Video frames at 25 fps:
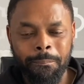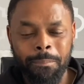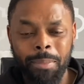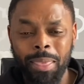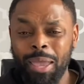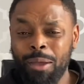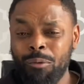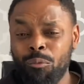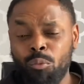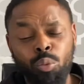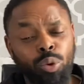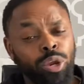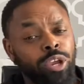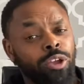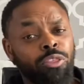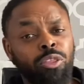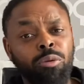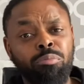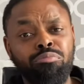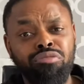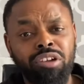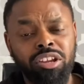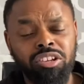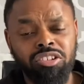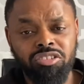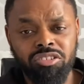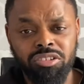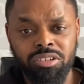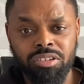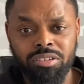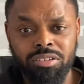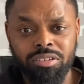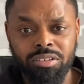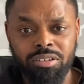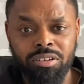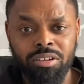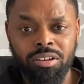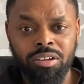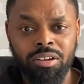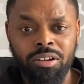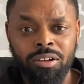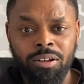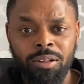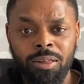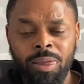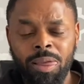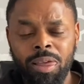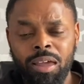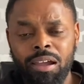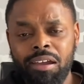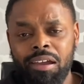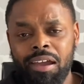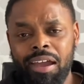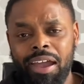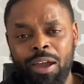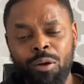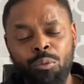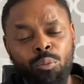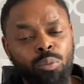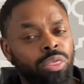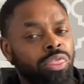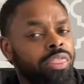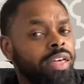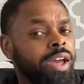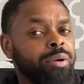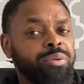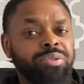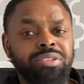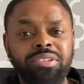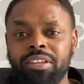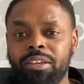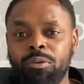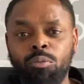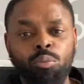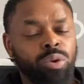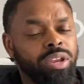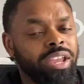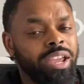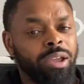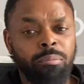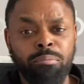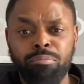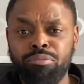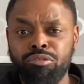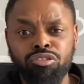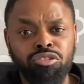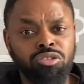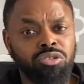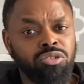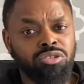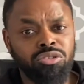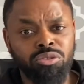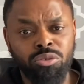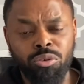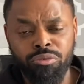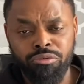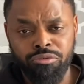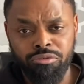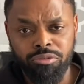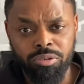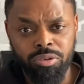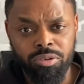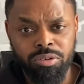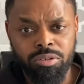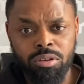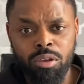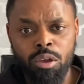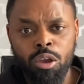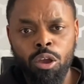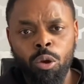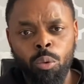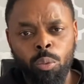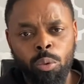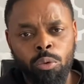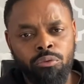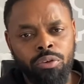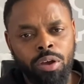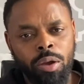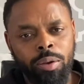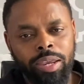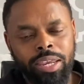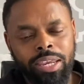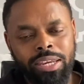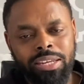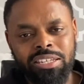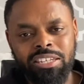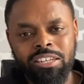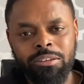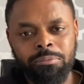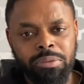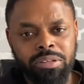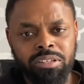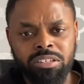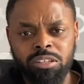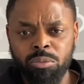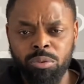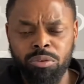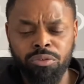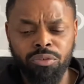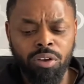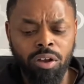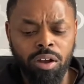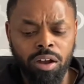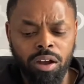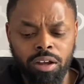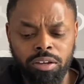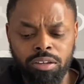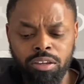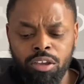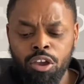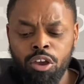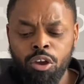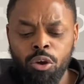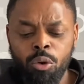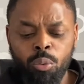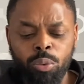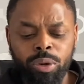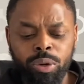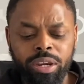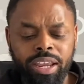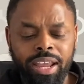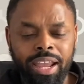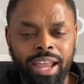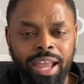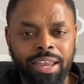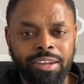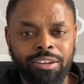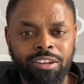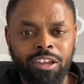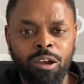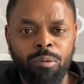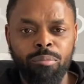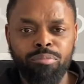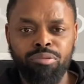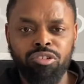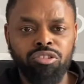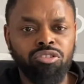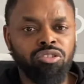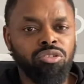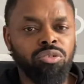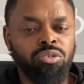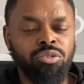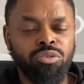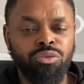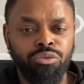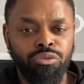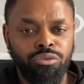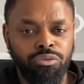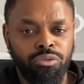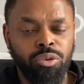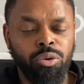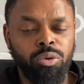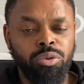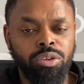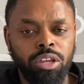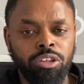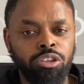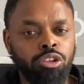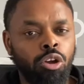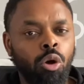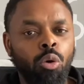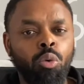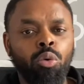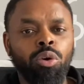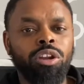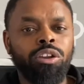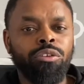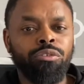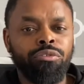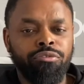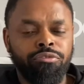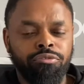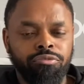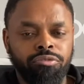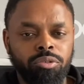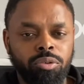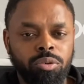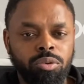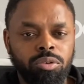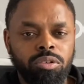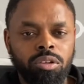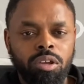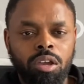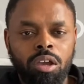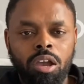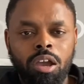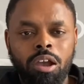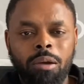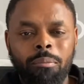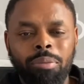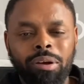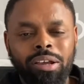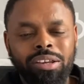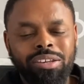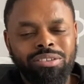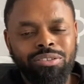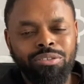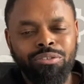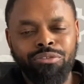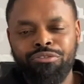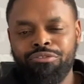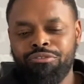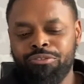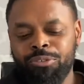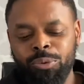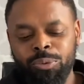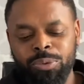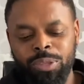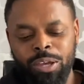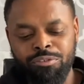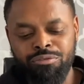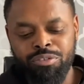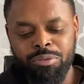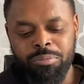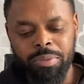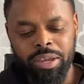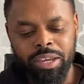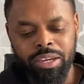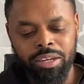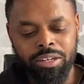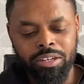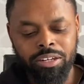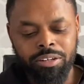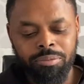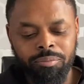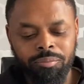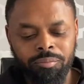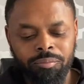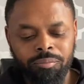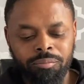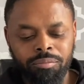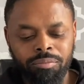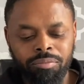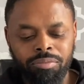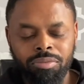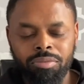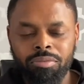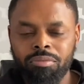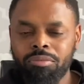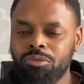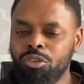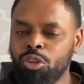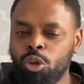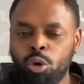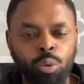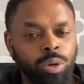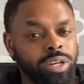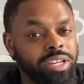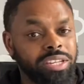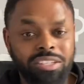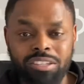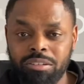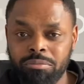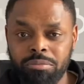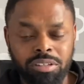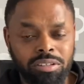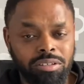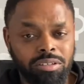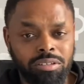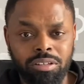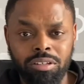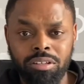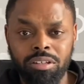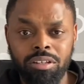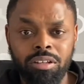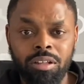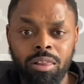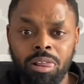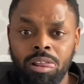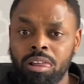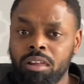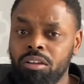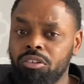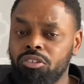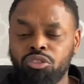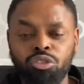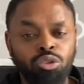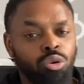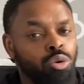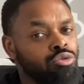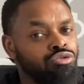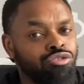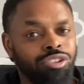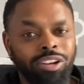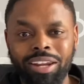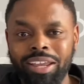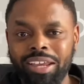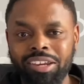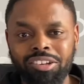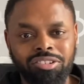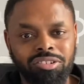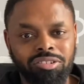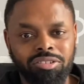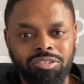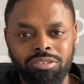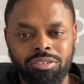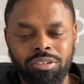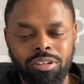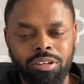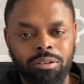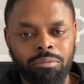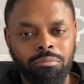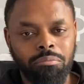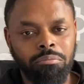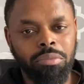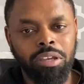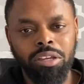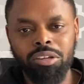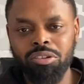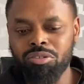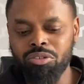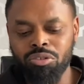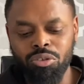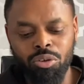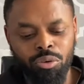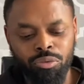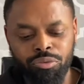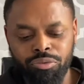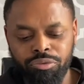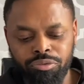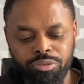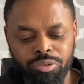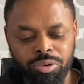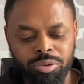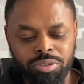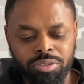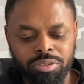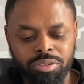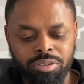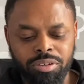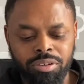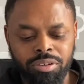and we are the branches. And without him, we can produce no fruit. Without intimacy with God, we cannot produce fruit. And not only fruit, but it's the fruit that remain. No intimacy, no relationship means no fruit.